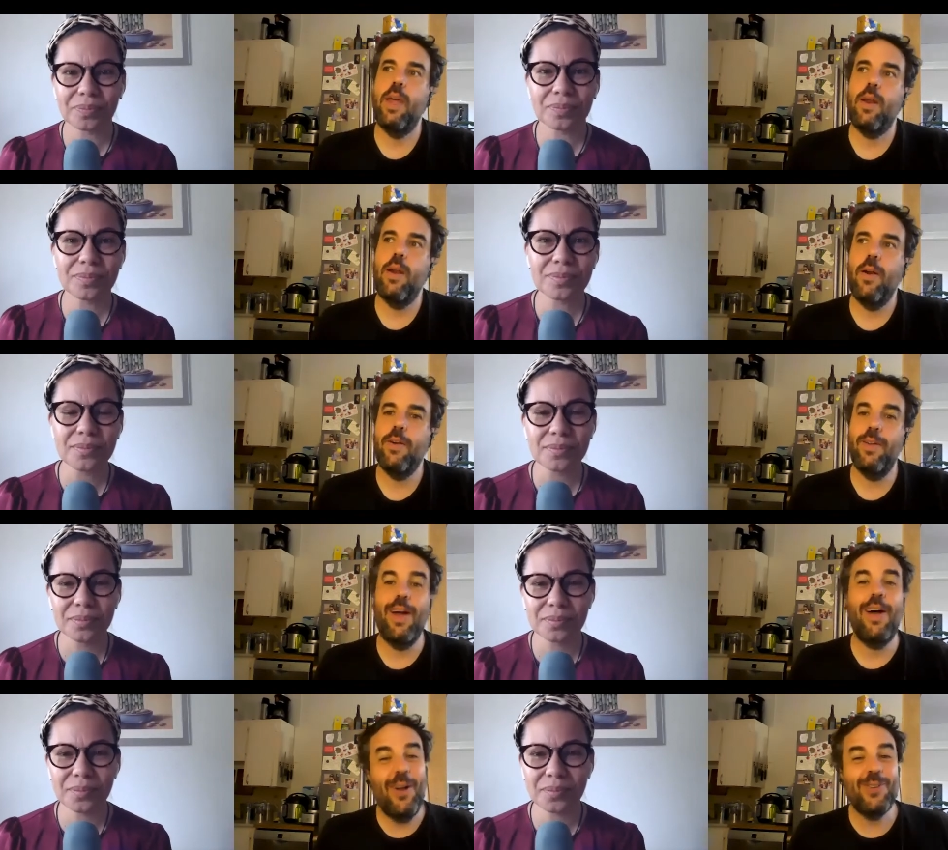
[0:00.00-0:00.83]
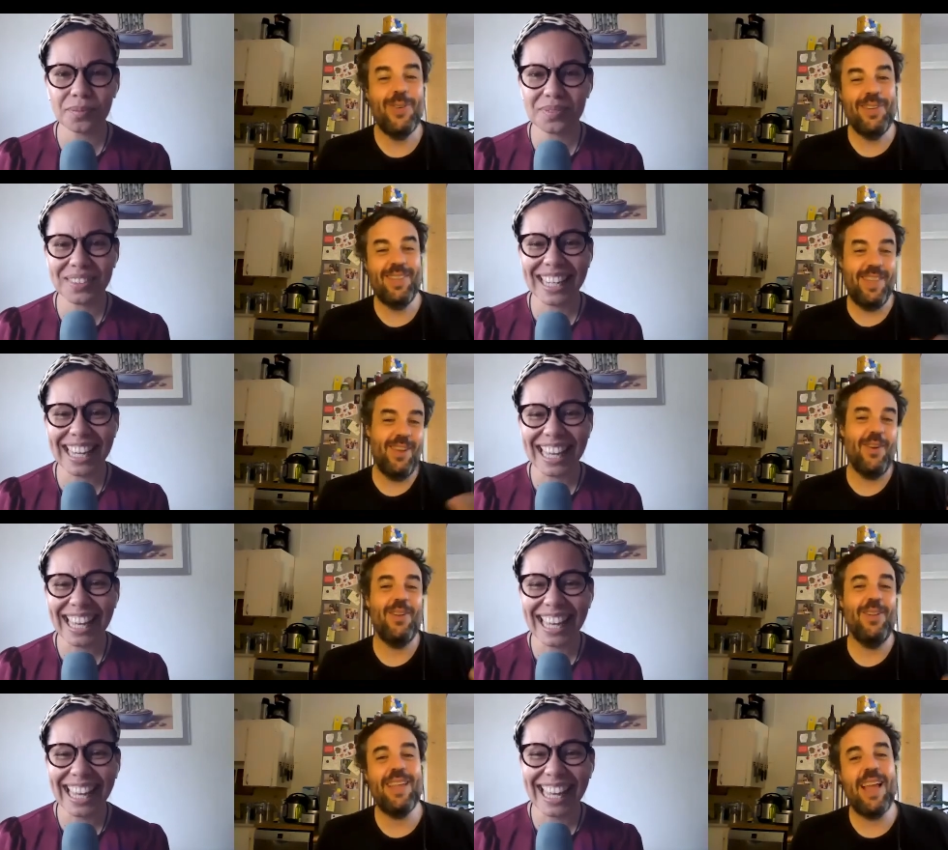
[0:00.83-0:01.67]
Speaker 1: that article, also I should say the
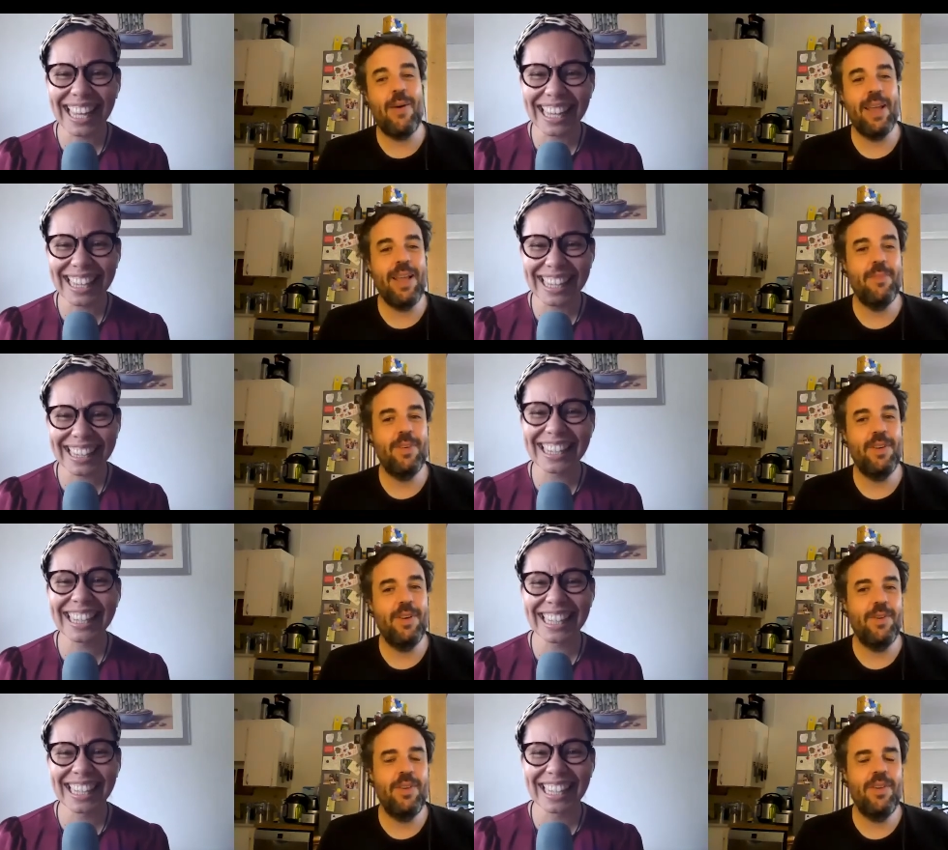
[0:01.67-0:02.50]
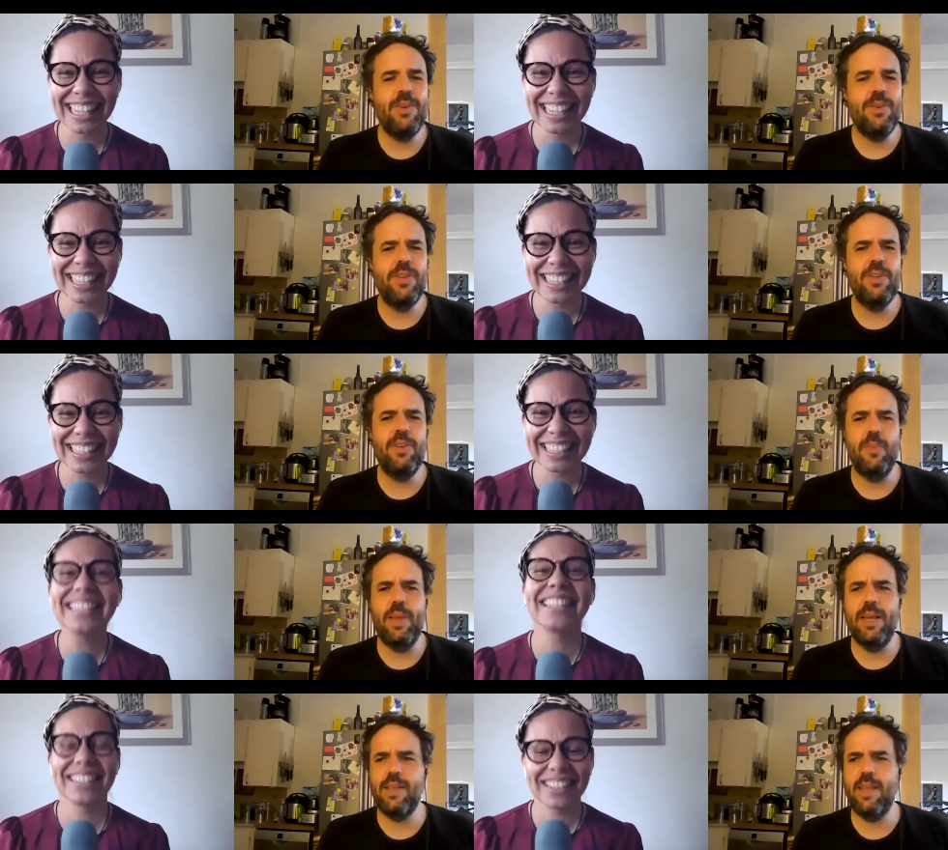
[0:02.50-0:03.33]
article is how I come to know you too,
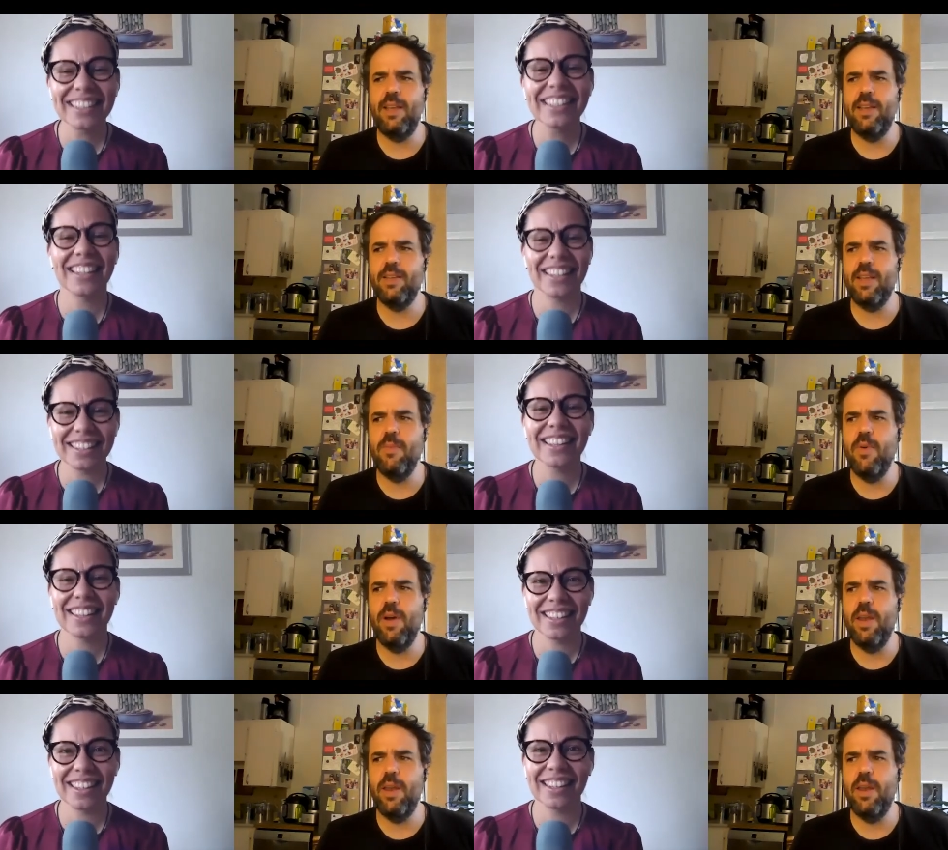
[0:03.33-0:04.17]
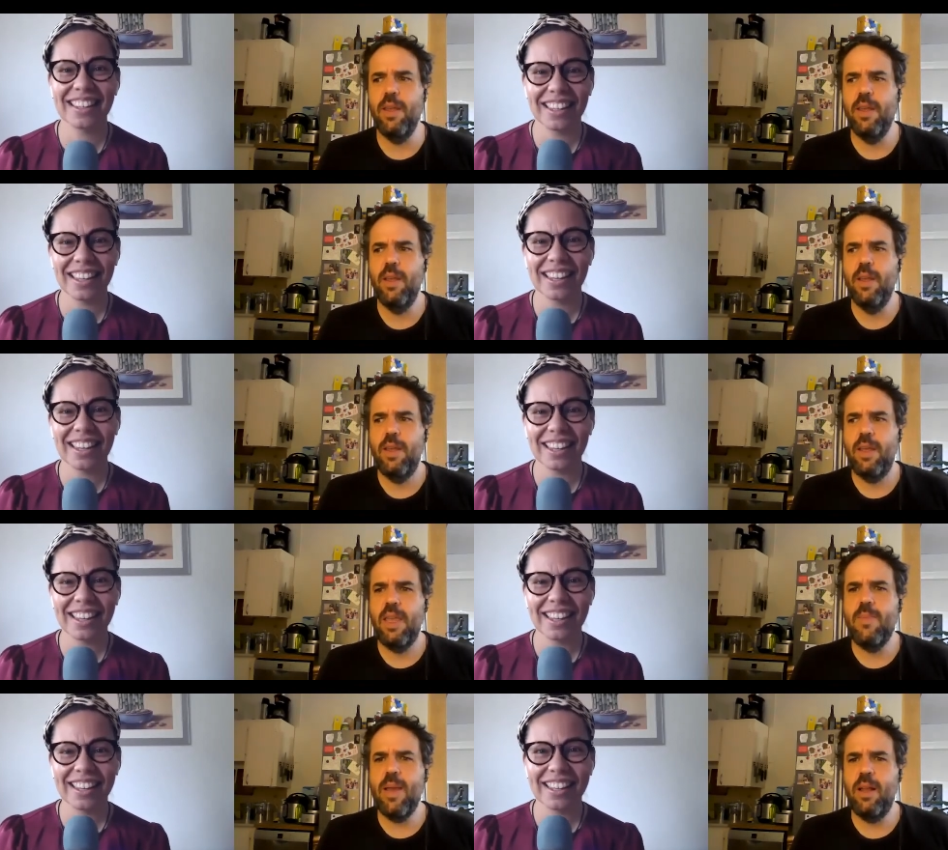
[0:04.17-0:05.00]
because I think someone
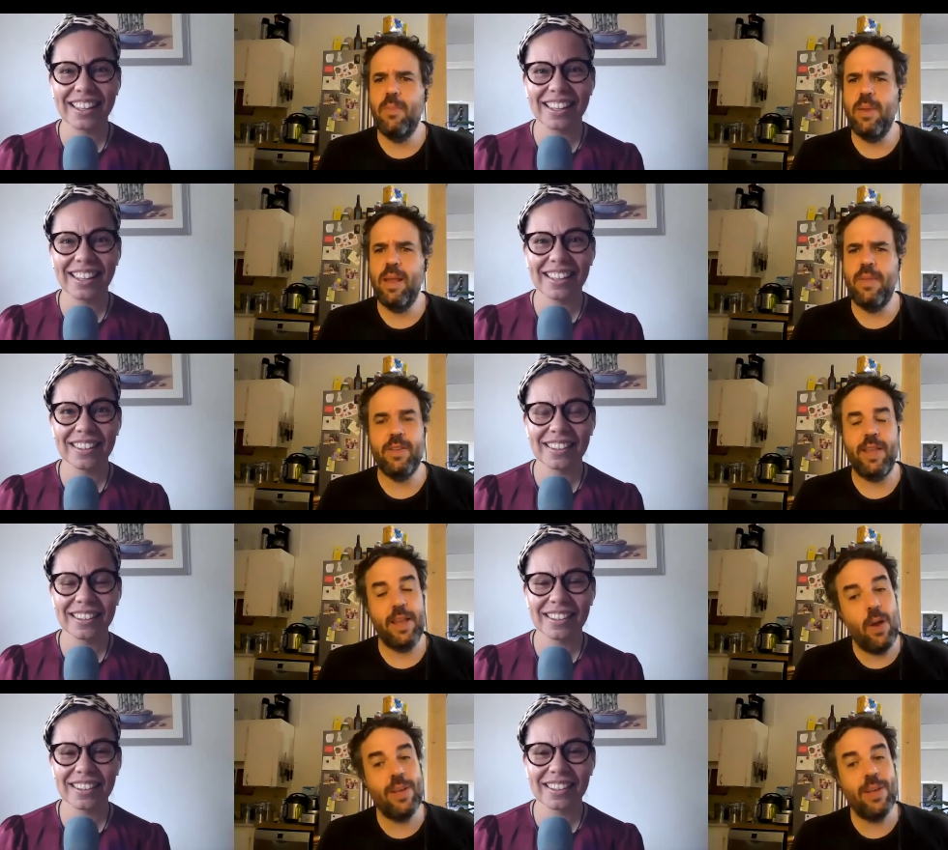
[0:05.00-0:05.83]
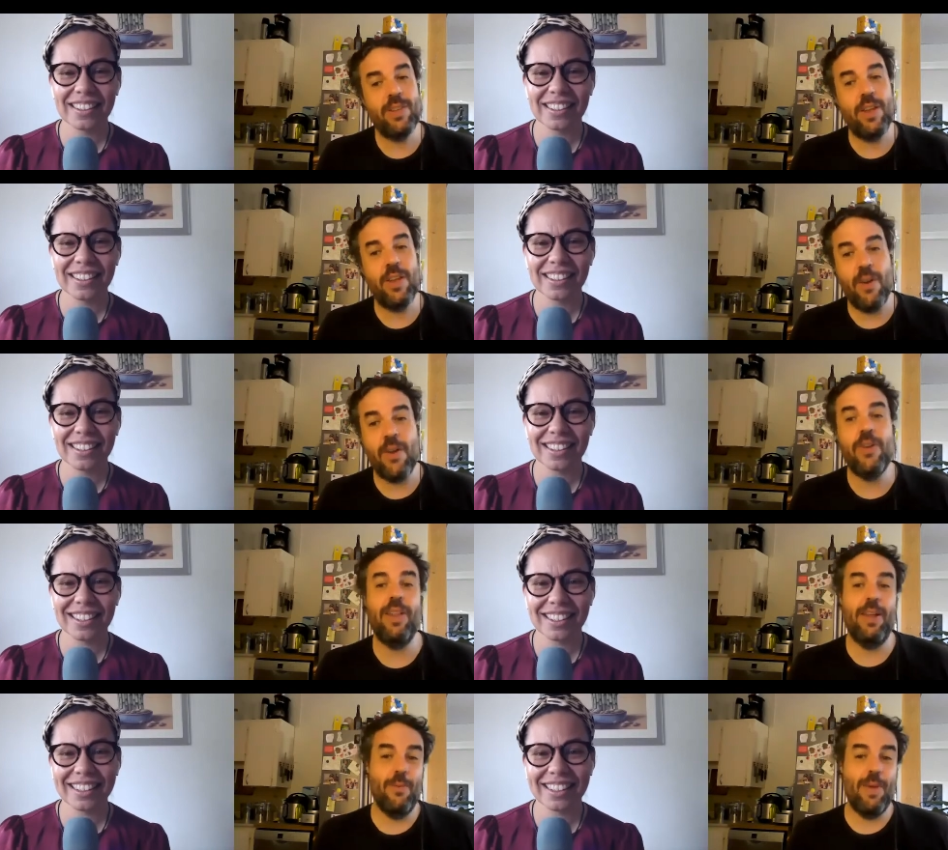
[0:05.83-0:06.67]
emailed me and they're like, oh, I saw your
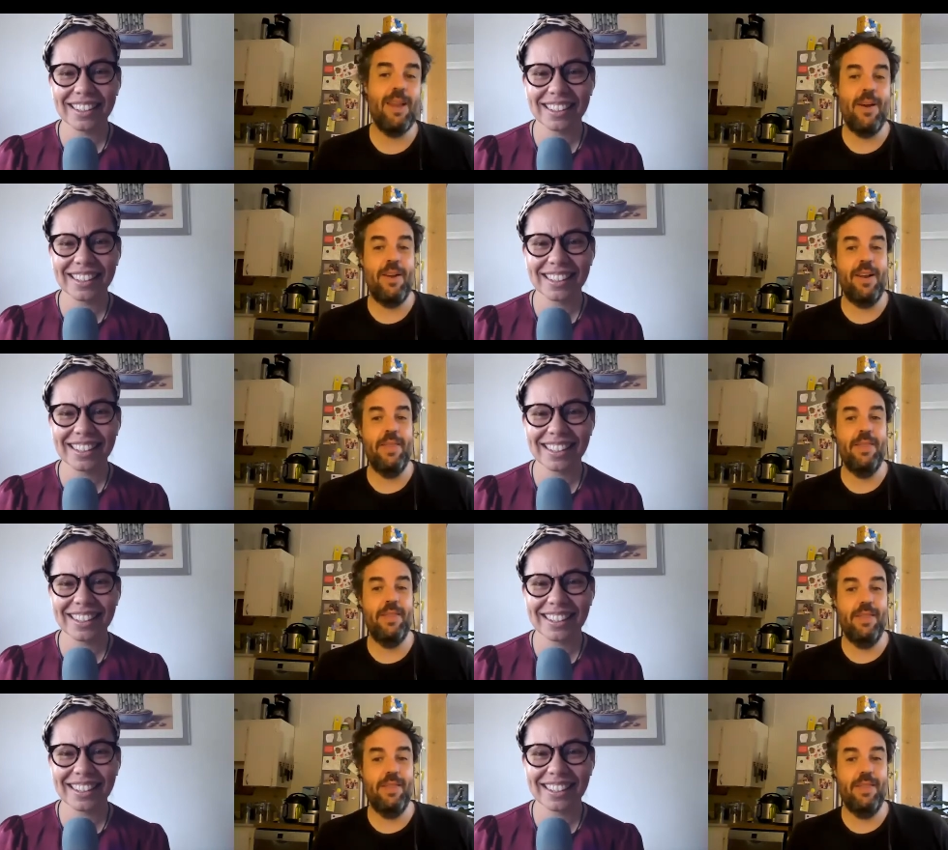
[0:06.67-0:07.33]
article. I read about it in